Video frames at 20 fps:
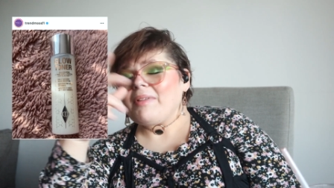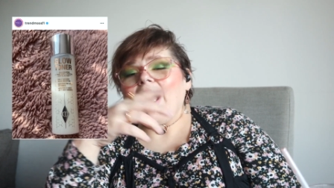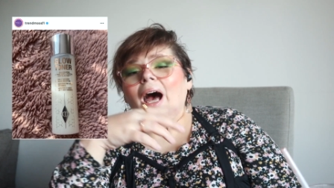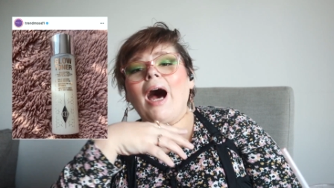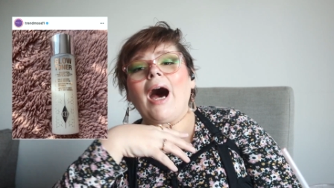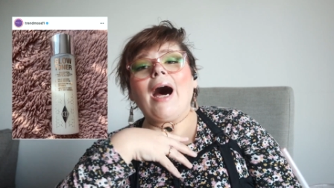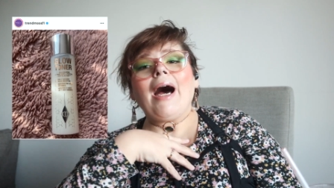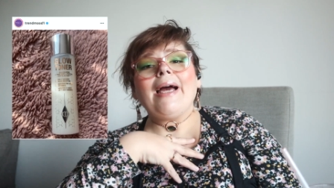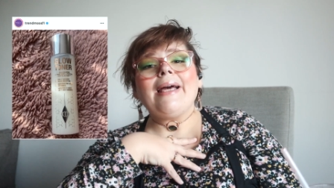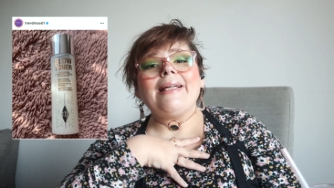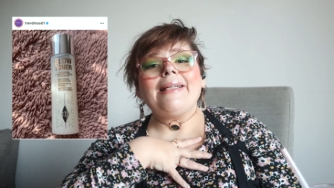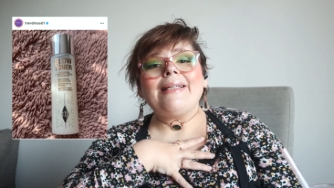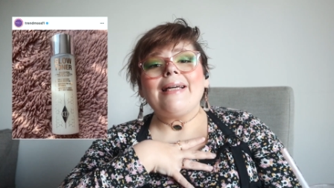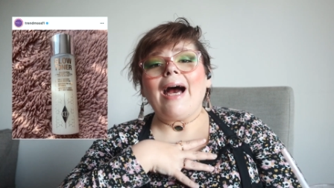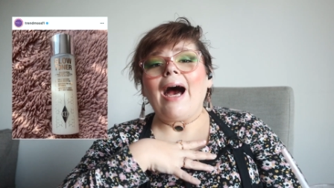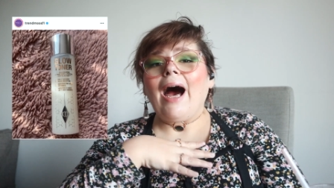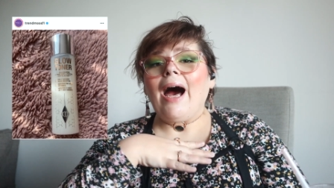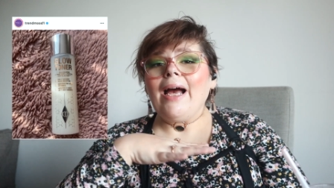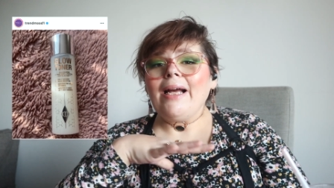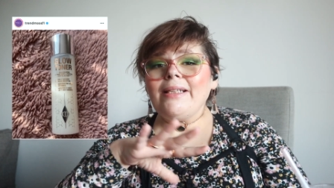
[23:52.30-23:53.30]
I
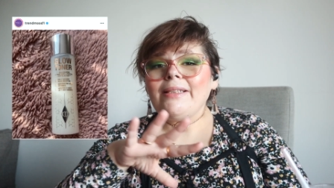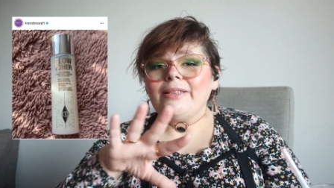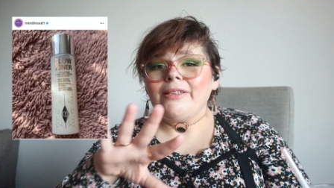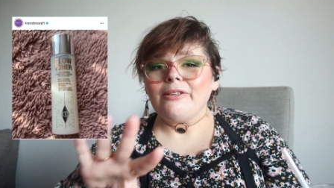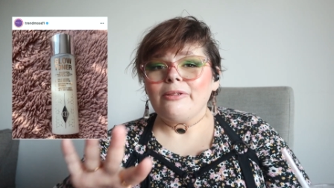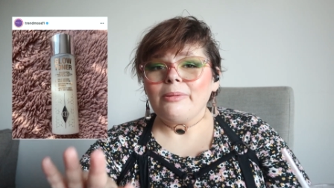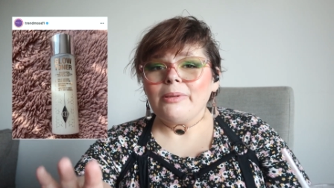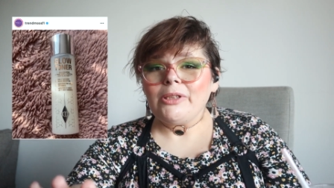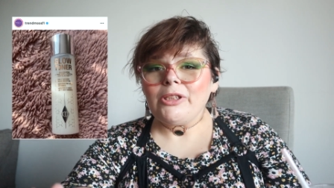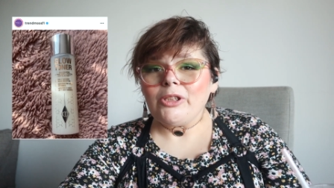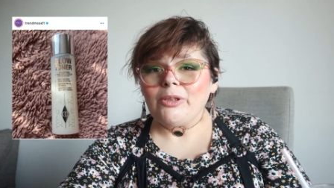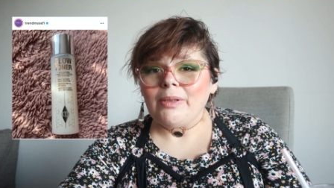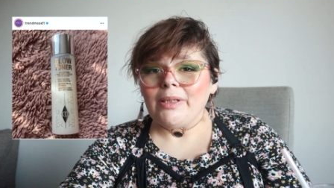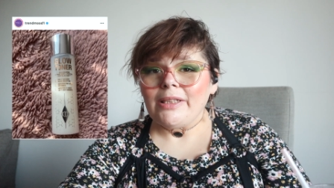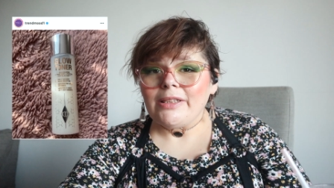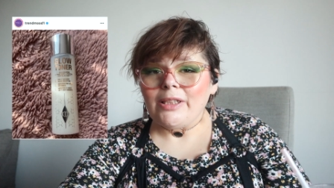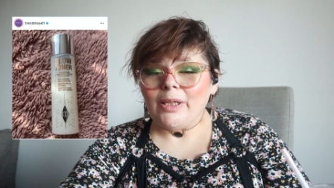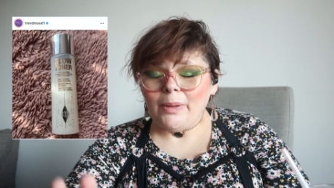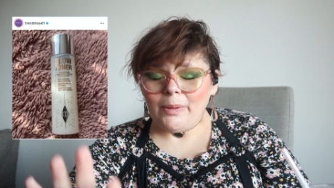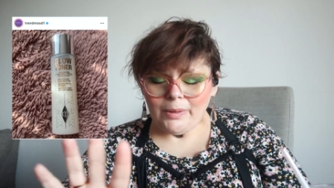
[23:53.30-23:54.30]
I do enjoy a
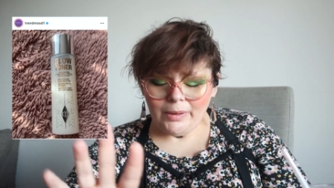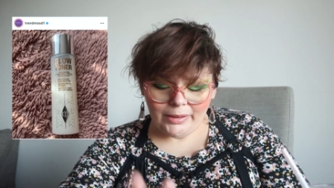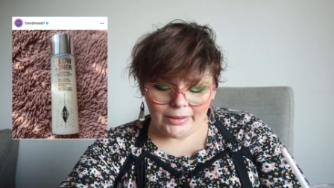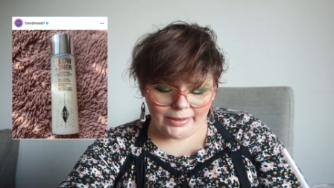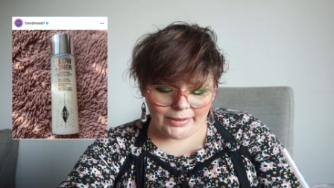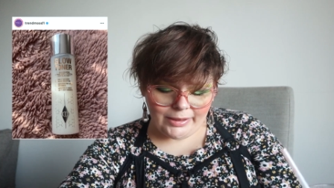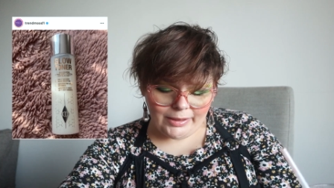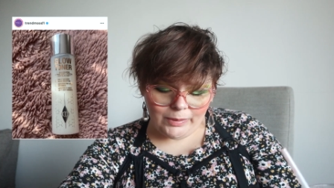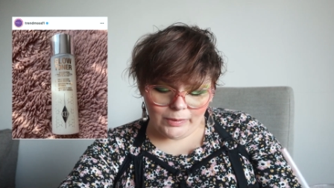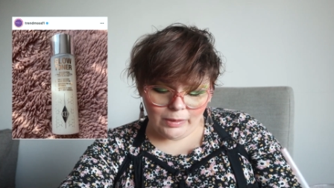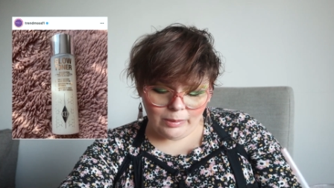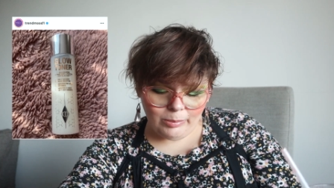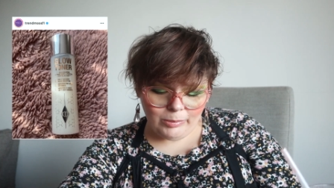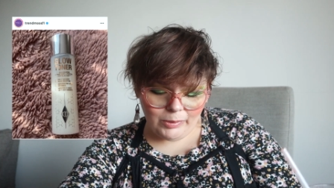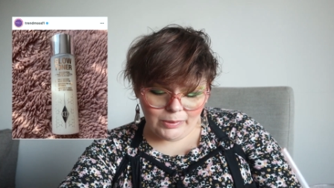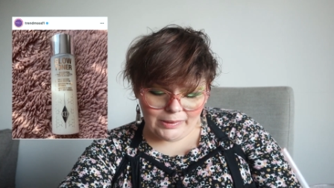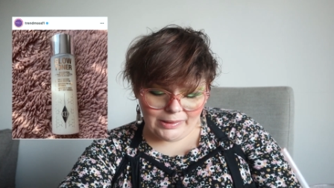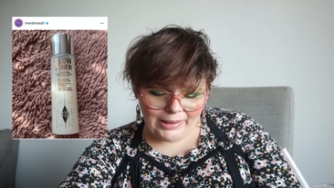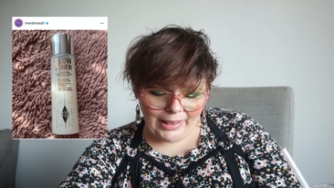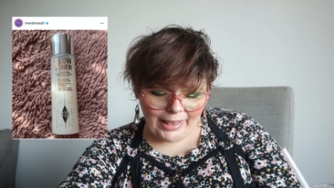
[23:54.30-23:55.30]
toner because
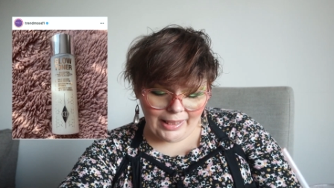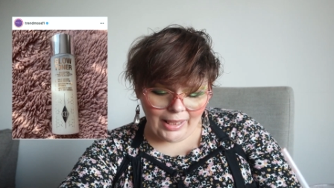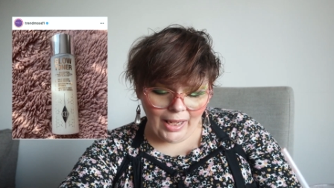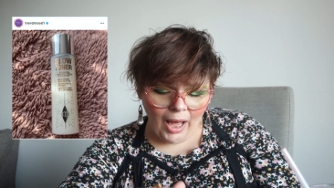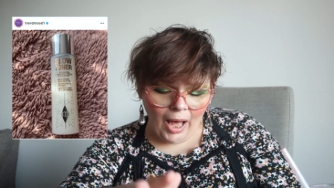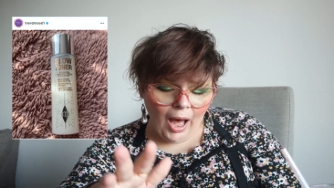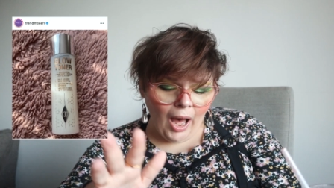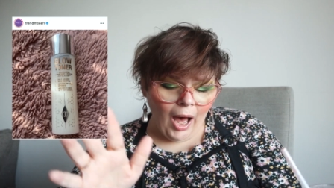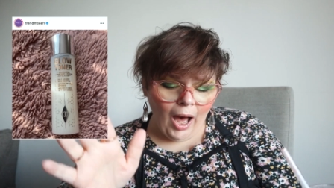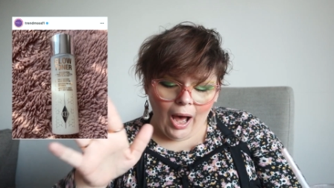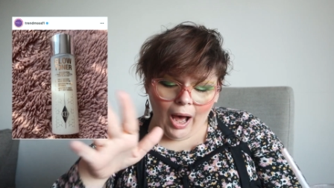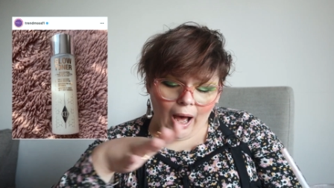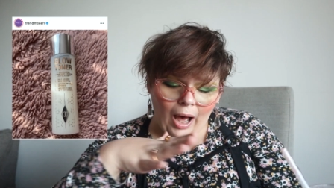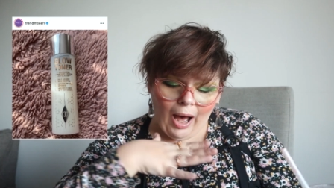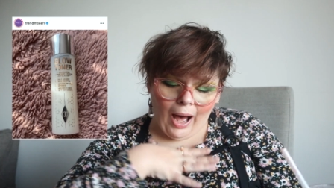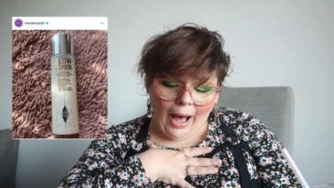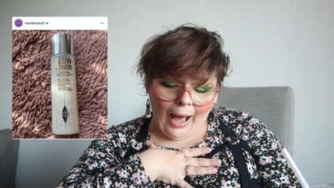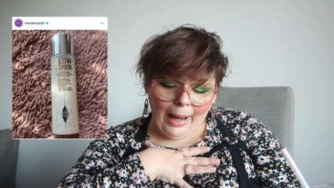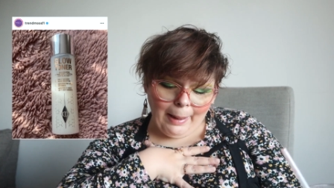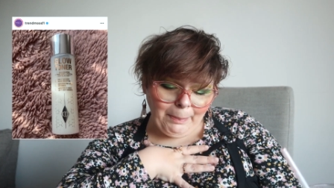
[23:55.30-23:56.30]
Trendmood is like,
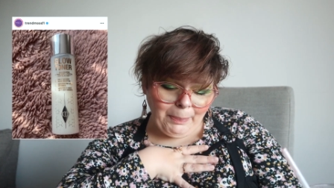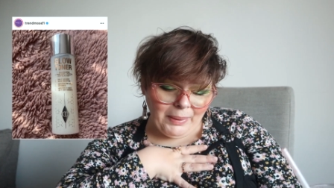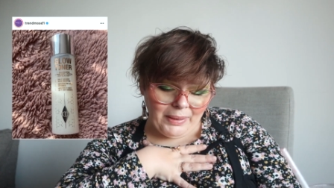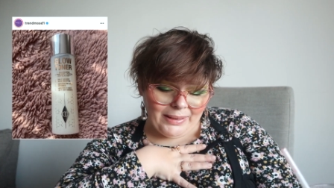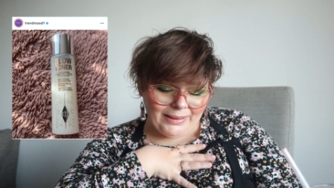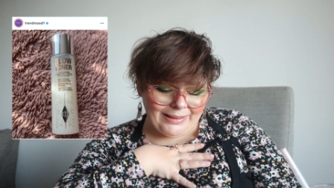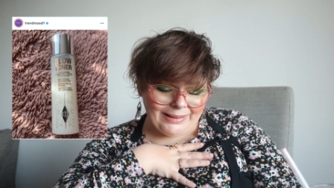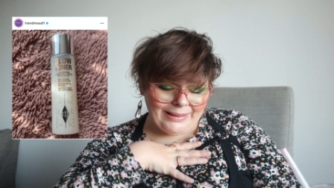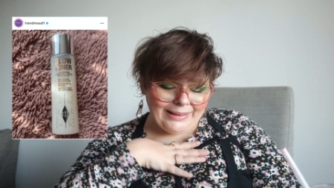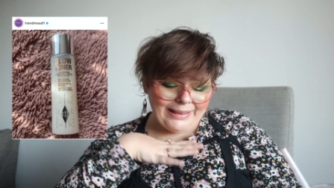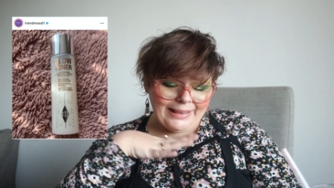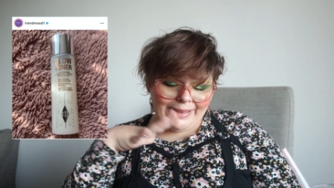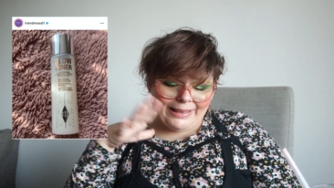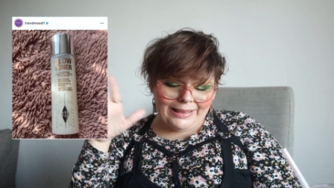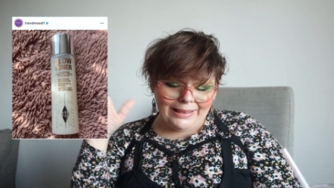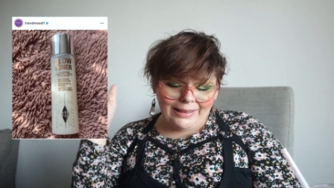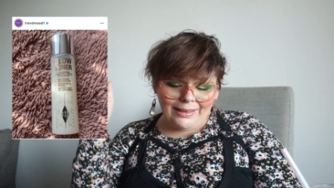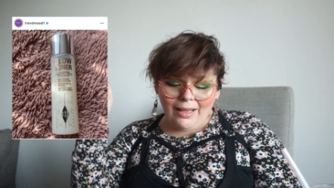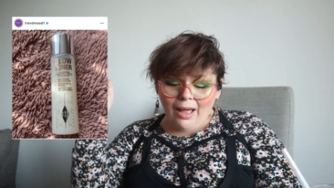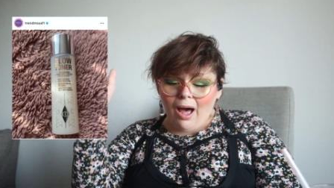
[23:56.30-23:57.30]
I personally
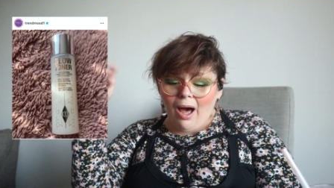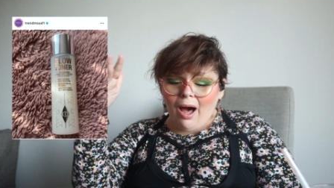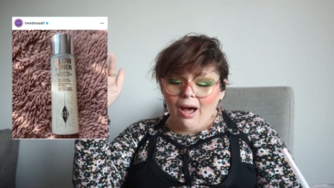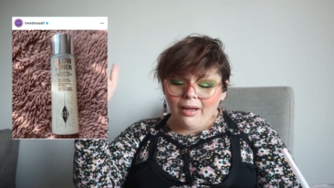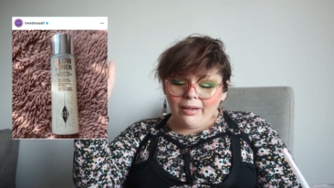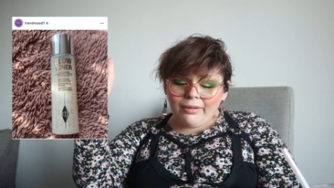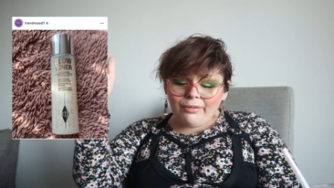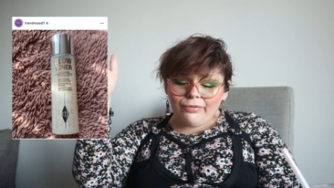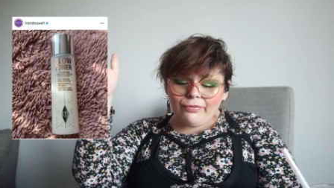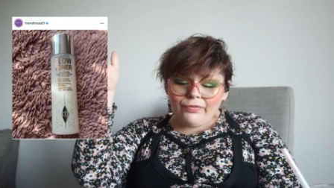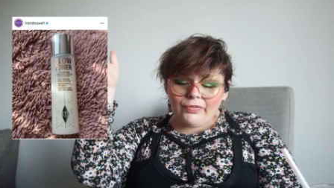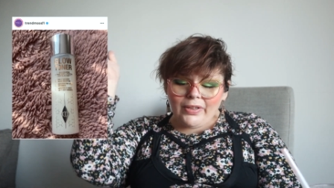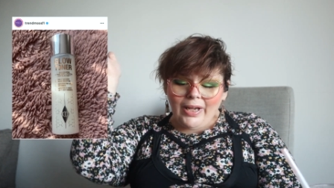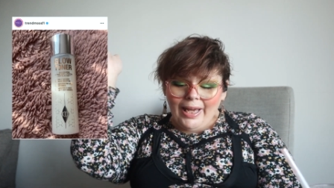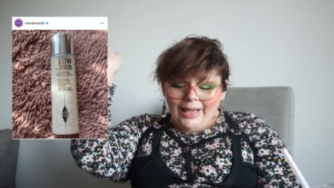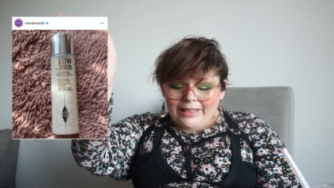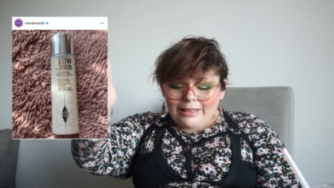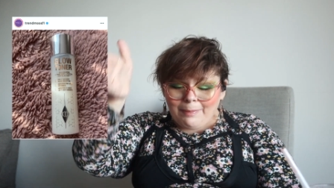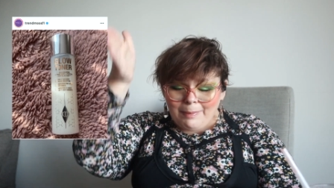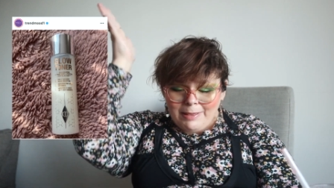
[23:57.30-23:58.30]
love
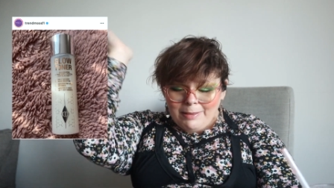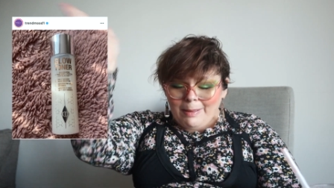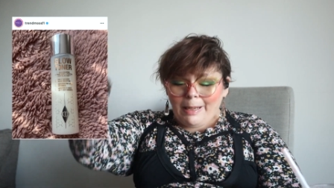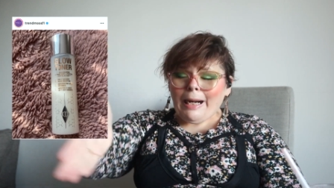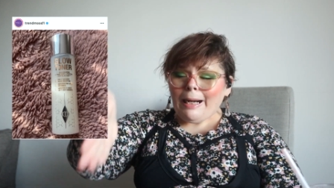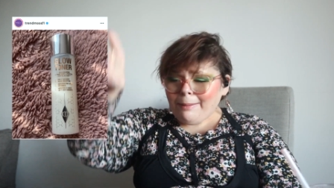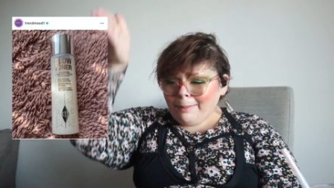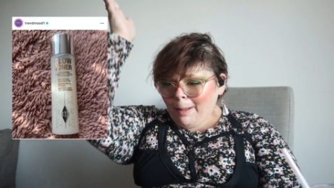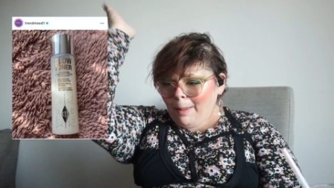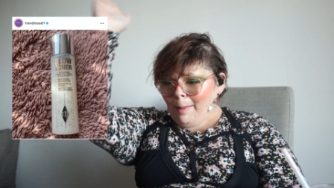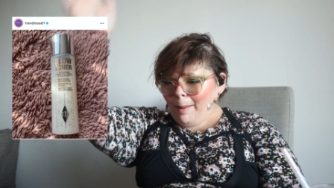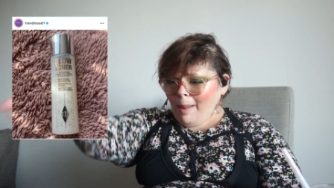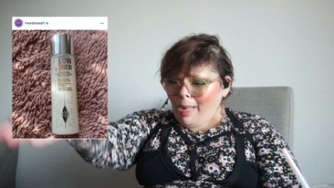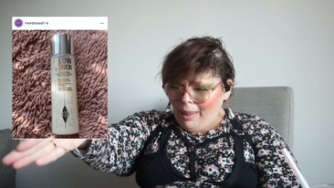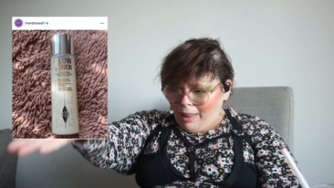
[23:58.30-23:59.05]
exclamation